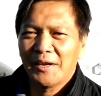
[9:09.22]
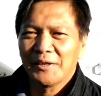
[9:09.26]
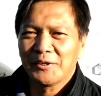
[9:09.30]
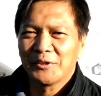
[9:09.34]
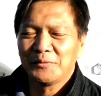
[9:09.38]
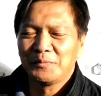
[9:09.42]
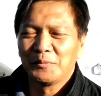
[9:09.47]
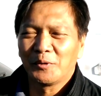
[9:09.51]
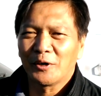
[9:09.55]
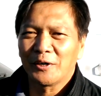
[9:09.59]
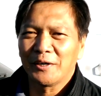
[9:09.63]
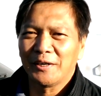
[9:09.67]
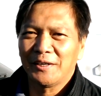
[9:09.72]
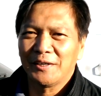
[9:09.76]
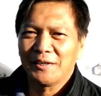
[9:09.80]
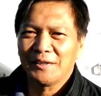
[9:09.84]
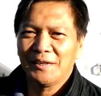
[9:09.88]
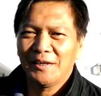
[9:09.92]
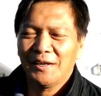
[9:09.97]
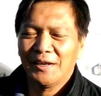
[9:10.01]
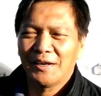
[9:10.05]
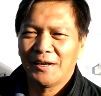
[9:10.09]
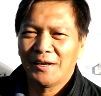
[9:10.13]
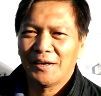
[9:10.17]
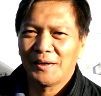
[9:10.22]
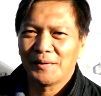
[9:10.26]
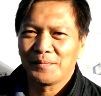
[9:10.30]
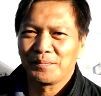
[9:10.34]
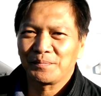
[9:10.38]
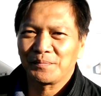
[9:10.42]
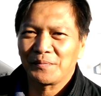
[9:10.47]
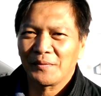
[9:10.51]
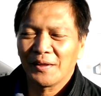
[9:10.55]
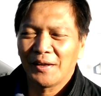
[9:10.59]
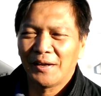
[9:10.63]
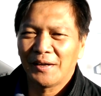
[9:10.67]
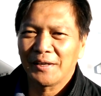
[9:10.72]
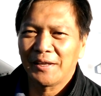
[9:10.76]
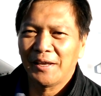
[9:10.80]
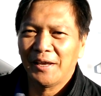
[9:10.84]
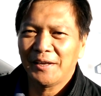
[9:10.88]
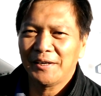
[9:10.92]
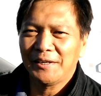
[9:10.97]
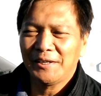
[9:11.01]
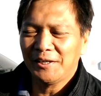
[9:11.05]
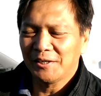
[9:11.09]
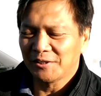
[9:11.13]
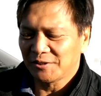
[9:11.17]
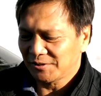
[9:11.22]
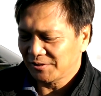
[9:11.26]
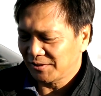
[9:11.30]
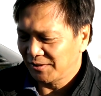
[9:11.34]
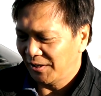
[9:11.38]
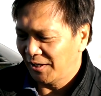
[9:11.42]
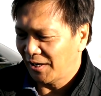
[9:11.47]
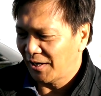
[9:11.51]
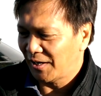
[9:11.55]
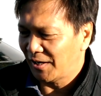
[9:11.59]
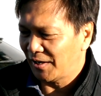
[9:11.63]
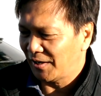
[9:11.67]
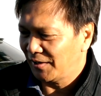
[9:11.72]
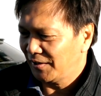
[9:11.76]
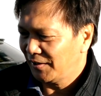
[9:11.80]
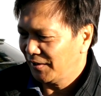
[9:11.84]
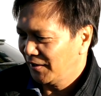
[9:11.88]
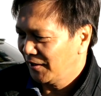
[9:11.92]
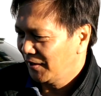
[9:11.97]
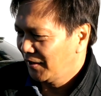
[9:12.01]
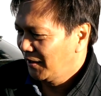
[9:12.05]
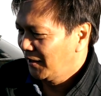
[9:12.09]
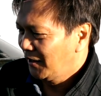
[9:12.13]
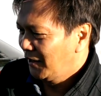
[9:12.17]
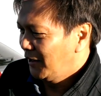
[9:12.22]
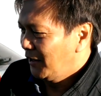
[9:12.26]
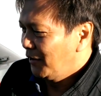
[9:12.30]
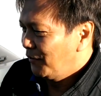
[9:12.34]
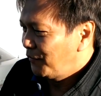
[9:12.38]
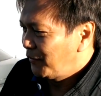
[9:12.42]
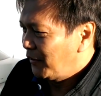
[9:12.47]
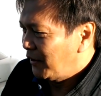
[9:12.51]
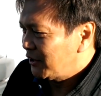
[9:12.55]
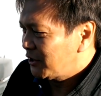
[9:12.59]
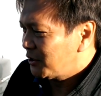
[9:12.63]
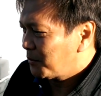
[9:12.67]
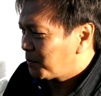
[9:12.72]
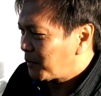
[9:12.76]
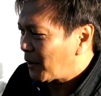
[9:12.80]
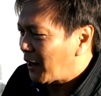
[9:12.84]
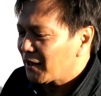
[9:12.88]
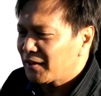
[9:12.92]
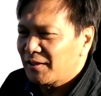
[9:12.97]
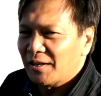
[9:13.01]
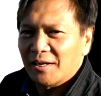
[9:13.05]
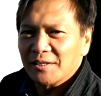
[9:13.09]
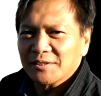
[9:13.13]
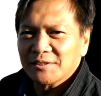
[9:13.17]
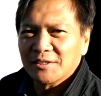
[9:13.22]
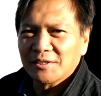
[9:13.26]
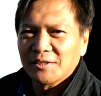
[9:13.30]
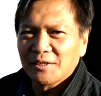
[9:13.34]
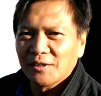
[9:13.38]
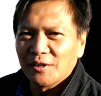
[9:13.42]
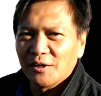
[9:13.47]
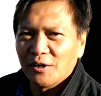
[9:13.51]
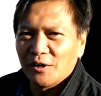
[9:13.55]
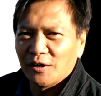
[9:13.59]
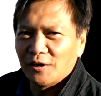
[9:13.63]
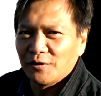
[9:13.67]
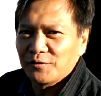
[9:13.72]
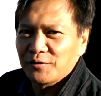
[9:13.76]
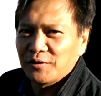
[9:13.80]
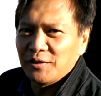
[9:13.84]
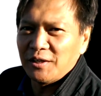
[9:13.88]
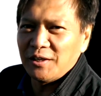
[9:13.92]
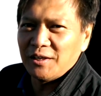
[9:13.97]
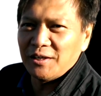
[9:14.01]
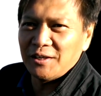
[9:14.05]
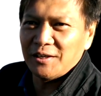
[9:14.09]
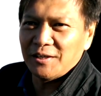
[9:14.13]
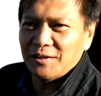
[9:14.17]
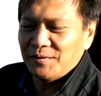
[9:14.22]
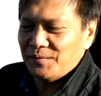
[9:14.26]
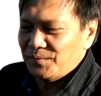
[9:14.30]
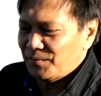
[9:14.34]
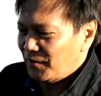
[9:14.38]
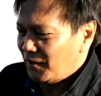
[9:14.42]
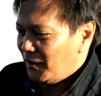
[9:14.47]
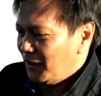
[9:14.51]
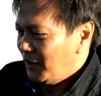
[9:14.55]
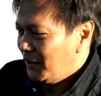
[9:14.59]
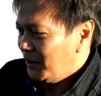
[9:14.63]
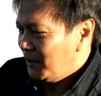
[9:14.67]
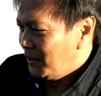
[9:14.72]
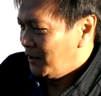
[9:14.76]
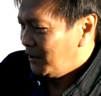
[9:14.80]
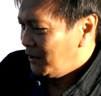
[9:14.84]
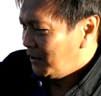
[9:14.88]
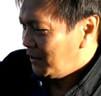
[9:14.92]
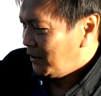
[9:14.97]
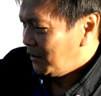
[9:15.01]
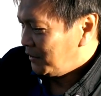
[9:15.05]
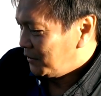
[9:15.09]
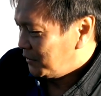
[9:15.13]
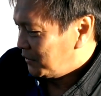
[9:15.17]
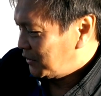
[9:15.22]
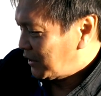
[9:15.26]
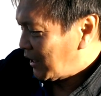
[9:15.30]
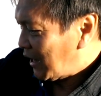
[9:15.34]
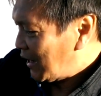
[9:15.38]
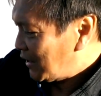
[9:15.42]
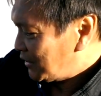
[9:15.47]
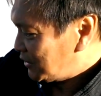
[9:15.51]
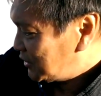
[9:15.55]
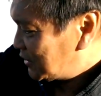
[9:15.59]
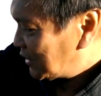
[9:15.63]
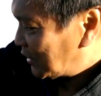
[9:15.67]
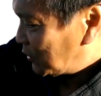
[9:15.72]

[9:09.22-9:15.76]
hi, good morning. Again, here's the finished product of the dash